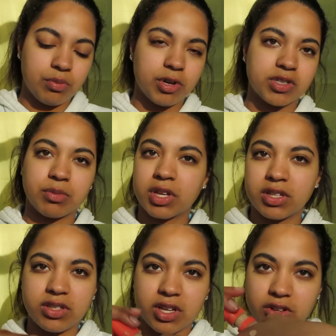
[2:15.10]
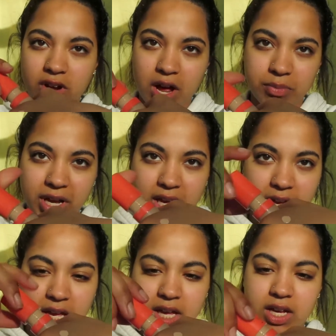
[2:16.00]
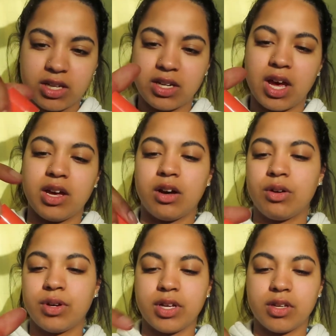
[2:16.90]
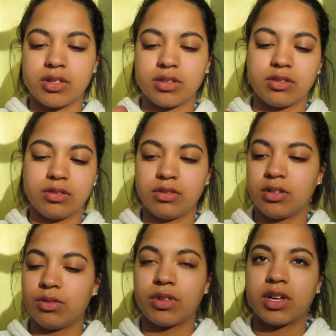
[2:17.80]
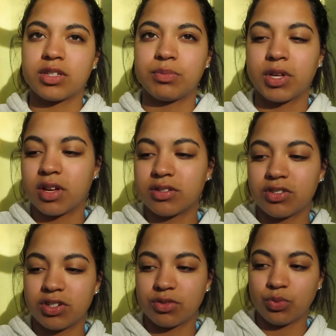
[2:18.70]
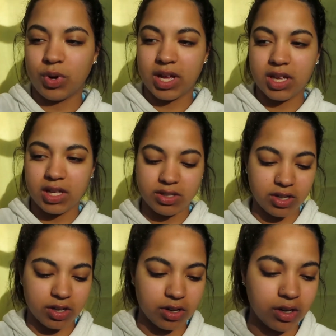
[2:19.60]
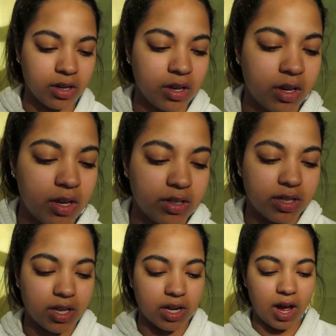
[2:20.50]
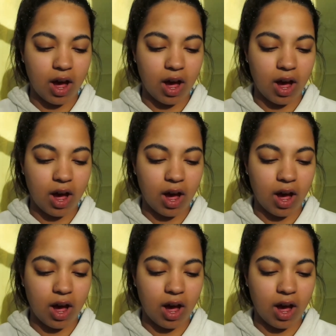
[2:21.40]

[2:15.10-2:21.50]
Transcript: put some concealer on my hand. I always do this because it's just way easier to get